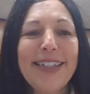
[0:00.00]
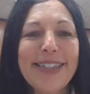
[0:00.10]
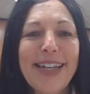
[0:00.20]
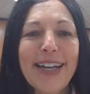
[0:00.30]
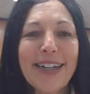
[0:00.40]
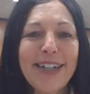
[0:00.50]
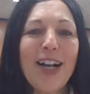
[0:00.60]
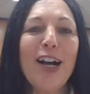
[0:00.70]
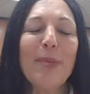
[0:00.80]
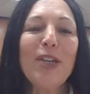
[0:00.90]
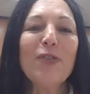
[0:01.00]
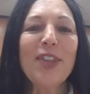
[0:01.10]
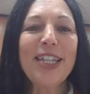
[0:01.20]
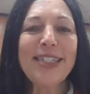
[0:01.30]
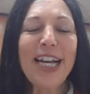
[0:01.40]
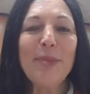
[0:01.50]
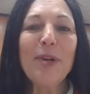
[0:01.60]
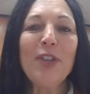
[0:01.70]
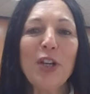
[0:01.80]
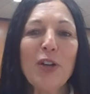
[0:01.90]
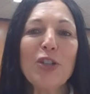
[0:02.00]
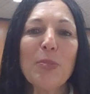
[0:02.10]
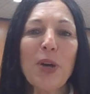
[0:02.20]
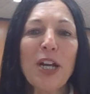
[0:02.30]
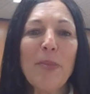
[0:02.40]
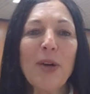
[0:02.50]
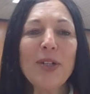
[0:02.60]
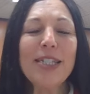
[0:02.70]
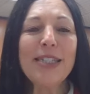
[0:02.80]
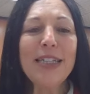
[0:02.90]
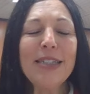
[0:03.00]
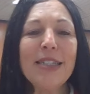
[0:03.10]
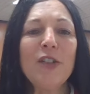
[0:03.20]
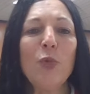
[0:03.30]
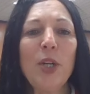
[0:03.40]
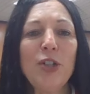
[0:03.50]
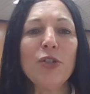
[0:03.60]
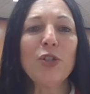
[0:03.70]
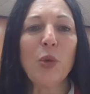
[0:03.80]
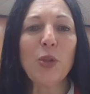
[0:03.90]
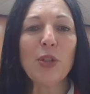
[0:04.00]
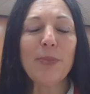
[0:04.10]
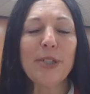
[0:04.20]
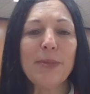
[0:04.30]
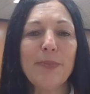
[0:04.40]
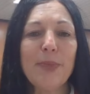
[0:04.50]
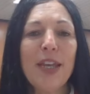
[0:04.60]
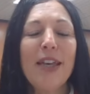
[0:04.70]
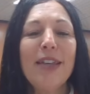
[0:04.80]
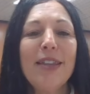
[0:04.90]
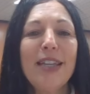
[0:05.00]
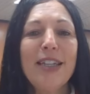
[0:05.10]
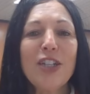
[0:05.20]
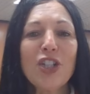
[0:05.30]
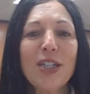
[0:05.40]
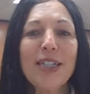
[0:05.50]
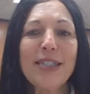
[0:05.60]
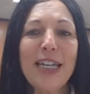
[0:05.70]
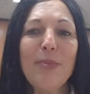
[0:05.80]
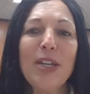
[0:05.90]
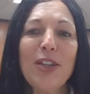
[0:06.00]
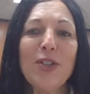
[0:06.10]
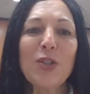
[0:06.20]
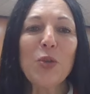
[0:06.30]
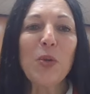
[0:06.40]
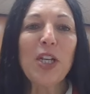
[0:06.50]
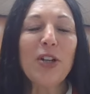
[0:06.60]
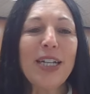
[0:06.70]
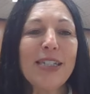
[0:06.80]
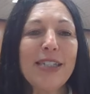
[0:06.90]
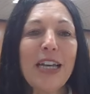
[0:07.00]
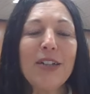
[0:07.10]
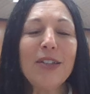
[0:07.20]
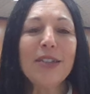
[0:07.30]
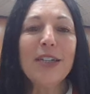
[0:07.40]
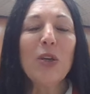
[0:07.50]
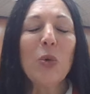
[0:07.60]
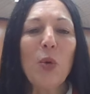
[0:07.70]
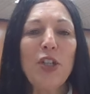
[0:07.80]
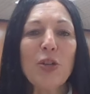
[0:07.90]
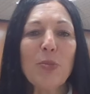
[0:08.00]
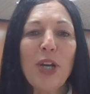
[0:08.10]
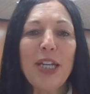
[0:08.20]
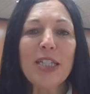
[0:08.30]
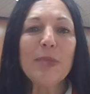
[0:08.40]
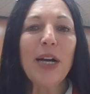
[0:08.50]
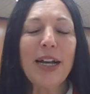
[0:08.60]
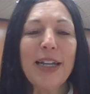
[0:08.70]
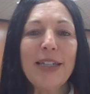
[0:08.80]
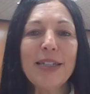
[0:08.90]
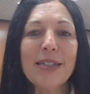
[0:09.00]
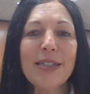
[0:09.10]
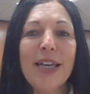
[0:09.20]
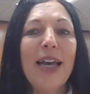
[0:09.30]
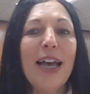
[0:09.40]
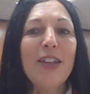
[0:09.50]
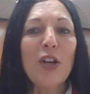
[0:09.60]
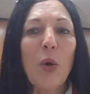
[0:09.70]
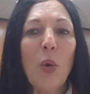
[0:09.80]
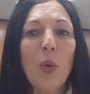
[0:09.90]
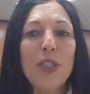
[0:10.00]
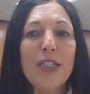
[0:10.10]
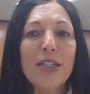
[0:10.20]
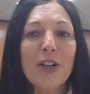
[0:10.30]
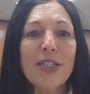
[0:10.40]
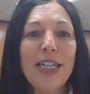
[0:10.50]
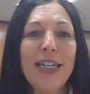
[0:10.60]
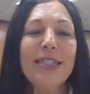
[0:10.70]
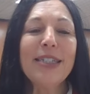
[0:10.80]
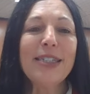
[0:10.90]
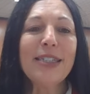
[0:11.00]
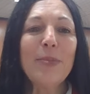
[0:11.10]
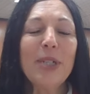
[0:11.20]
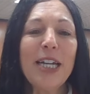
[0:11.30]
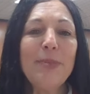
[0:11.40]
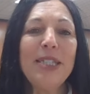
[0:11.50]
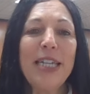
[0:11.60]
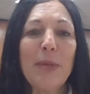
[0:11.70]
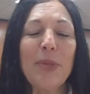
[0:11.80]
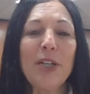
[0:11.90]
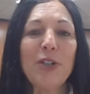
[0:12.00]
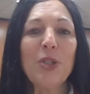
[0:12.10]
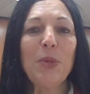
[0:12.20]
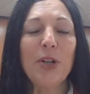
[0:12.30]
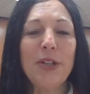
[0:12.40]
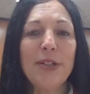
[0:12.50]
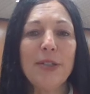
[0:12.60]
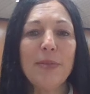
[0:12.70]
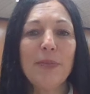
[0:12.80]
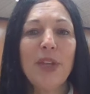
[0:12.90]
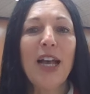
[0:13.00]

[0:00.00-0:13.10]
It's not uncommon for this time of year to bring about a sense of winter doldrums. The initial excitement of the school year has settled, winter break is behind us, and the cold and dark days can sometimes dampen our spirits.